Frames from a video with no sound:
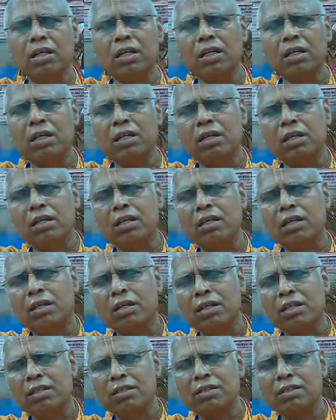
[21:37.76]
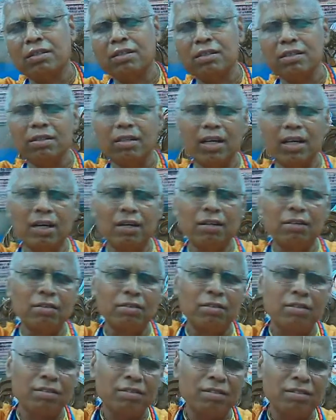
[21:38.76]
he is
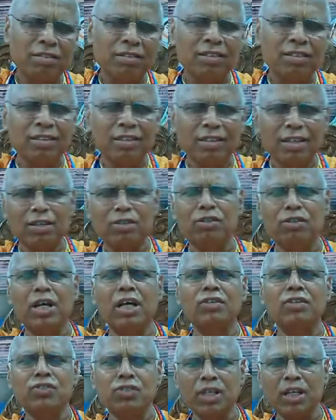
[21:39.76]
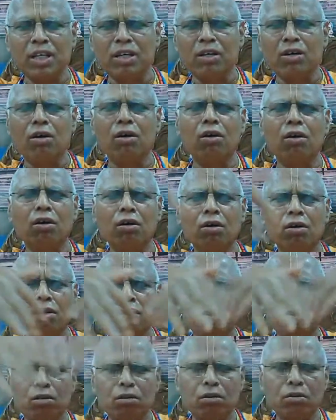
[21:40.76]
now dancing
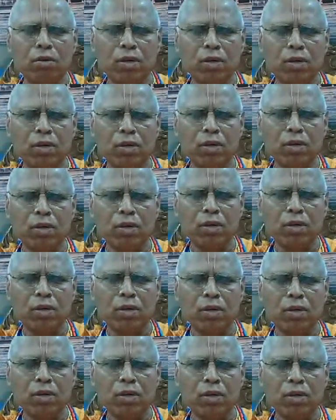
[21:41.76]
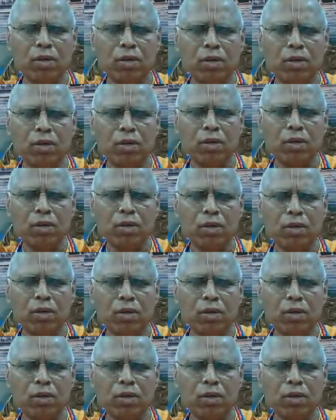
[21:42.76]
all over Navadvip.